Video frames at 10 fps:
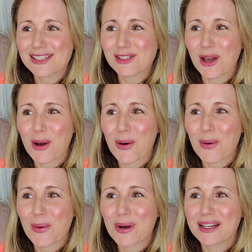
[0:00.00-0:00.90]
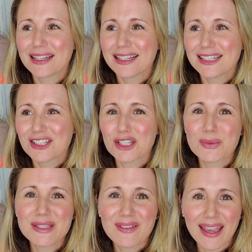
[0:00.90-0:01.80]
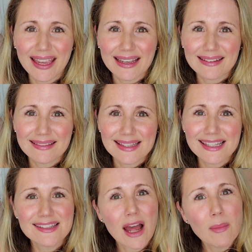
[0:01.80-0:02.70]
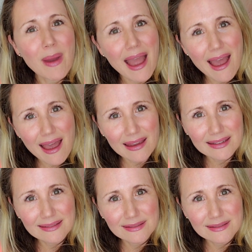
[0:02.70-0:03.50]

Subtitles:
So she was vague. This is not bad.